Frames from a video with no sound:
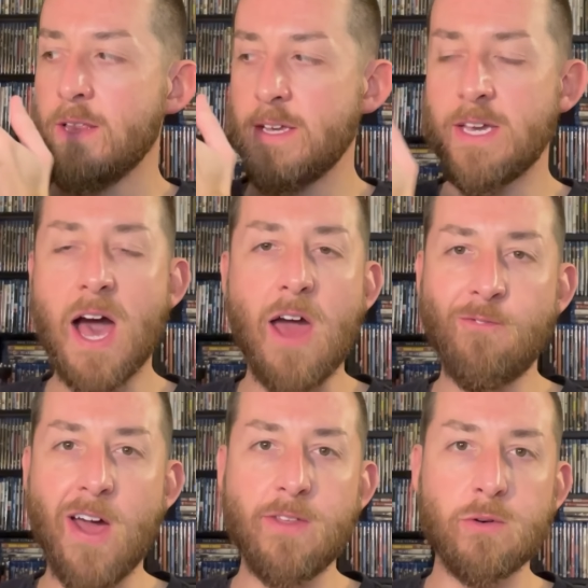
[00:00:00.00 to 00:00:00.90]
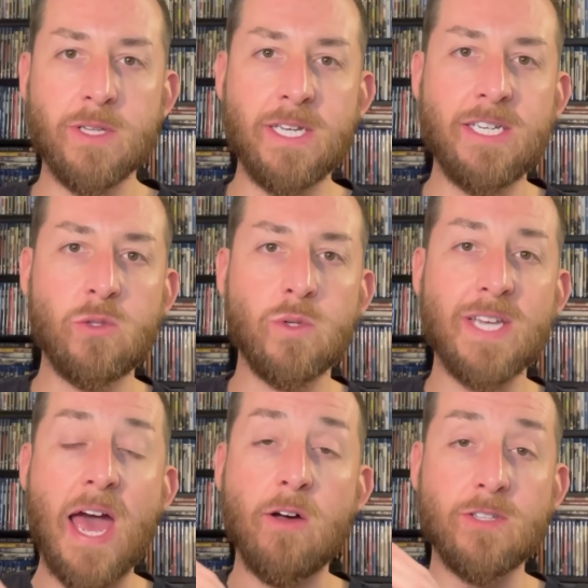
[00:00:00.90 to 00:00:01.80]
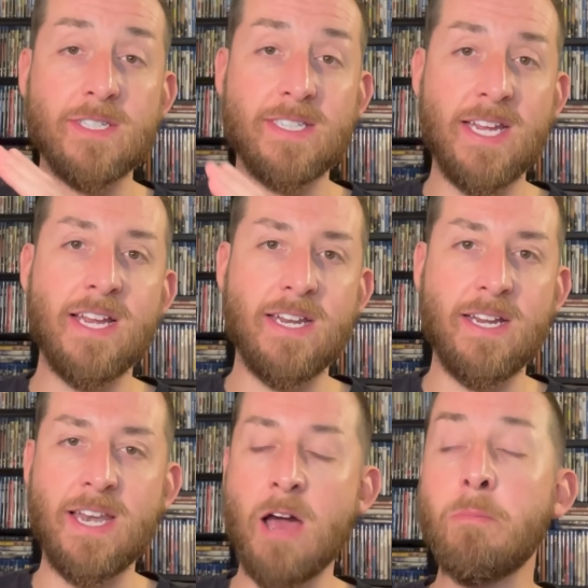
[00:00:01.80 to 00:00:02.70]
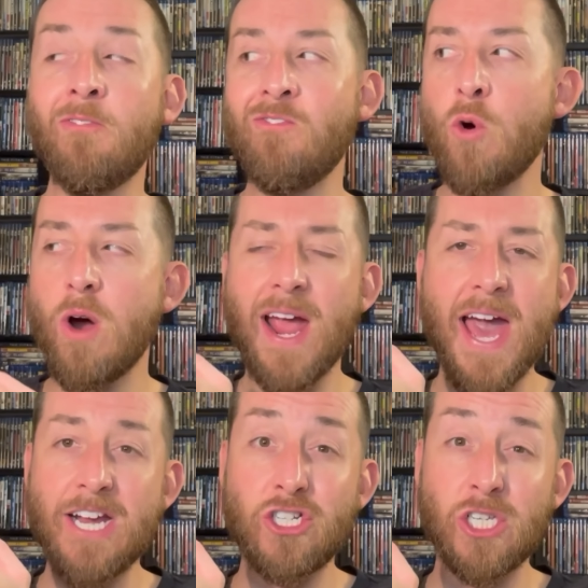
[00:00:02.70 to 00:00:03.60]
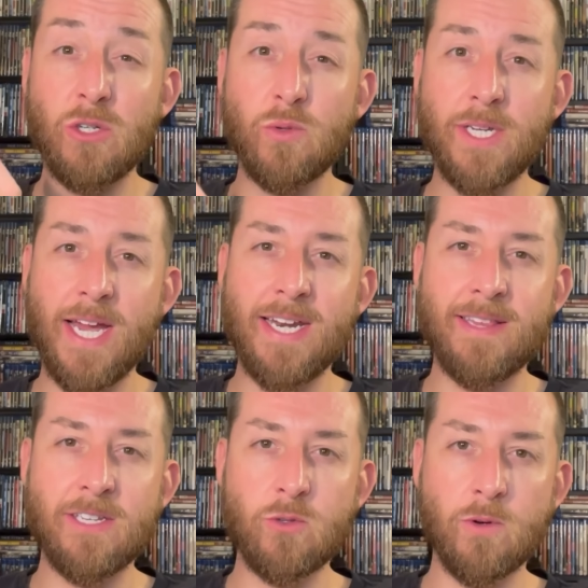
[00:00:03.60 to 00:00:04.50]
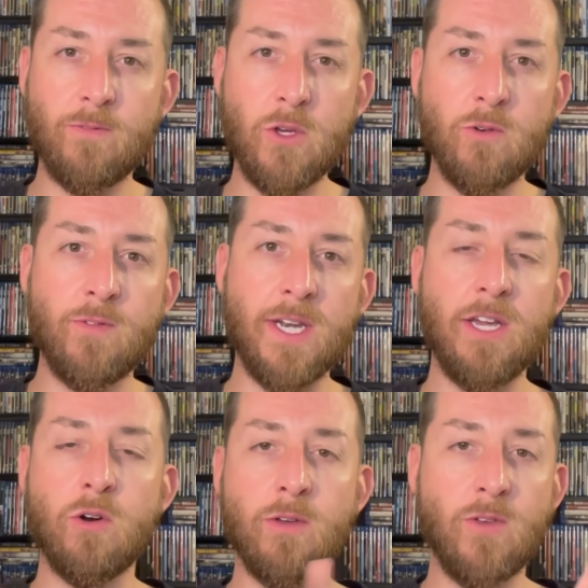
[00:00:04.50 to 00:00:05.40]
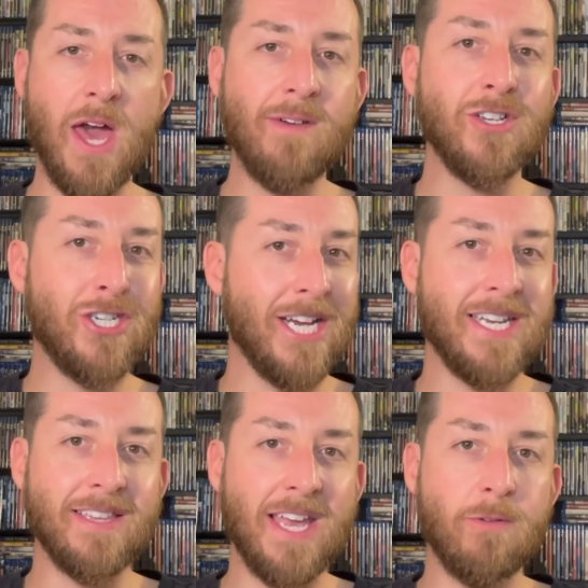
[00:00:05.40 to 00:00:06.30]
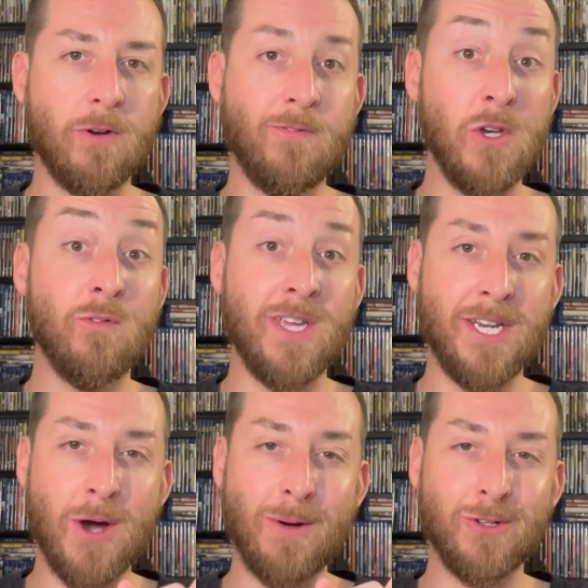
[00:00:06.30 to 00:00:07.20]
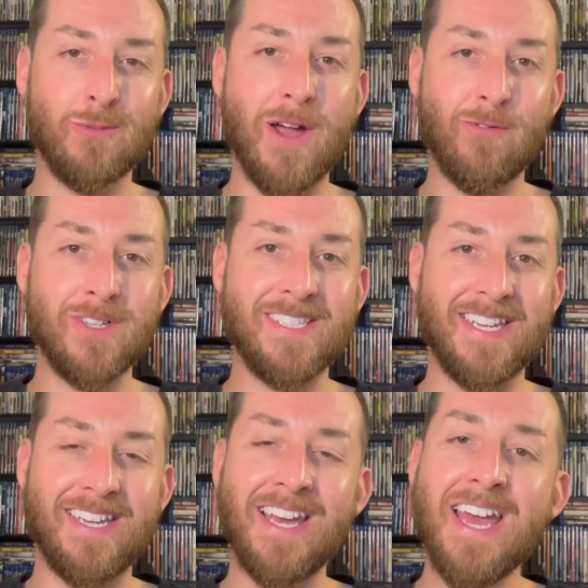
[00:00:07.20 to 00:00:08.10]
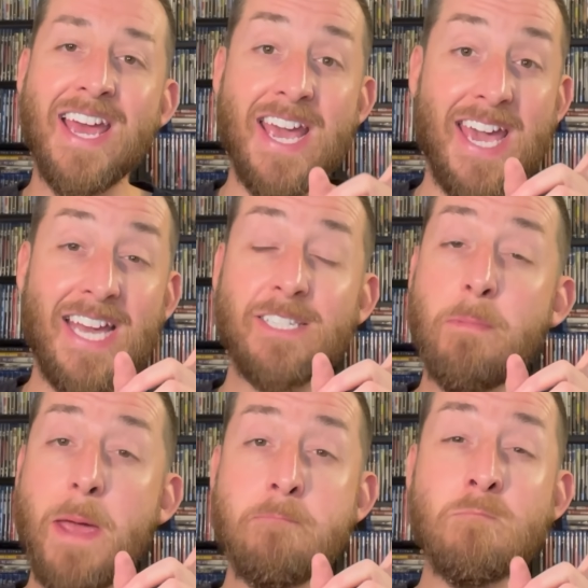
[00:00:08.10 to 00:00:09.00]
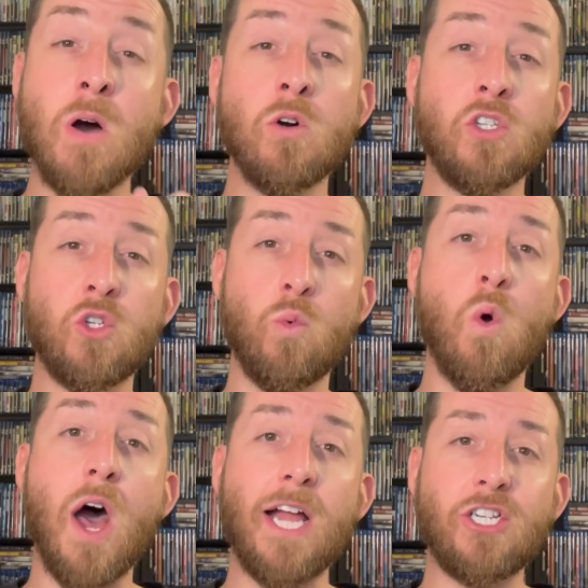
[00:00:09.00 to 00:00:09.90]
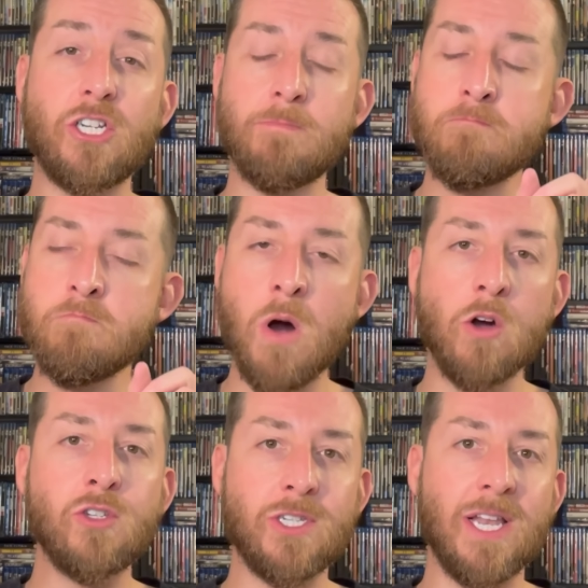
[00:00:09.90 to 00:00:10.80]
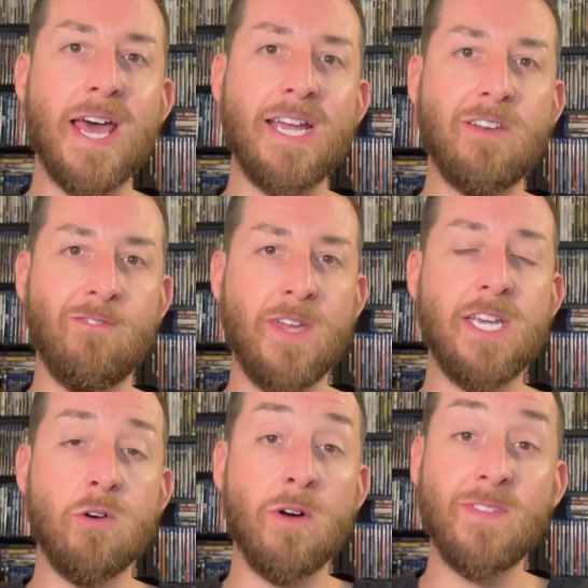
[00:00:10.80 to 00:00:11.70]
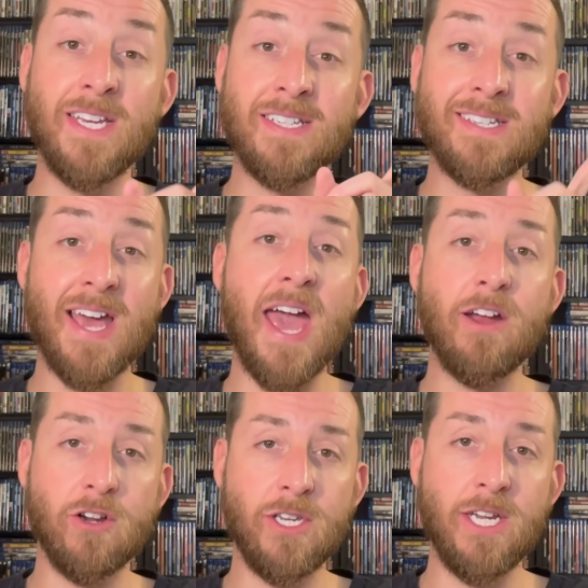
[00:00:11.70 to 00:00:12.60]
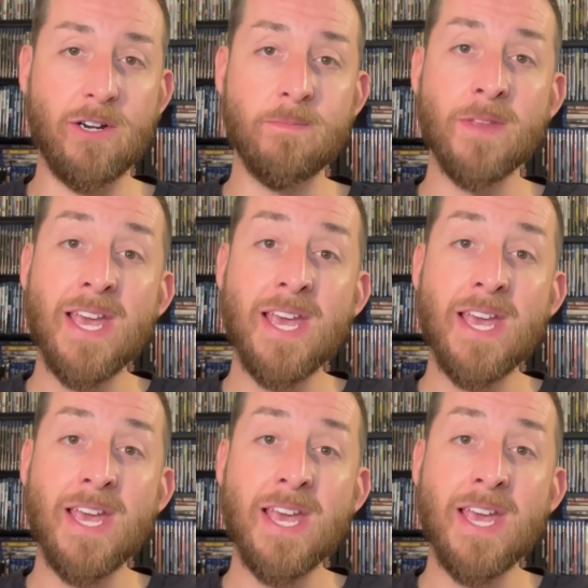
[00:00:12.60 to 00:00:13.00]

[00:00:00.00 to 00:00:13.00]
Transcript: The Godfather release was outstanding. Now, before I actually created this review video, and if you haven't checked out that review video I was referencing, it's my most watched, most liked video of the entire year.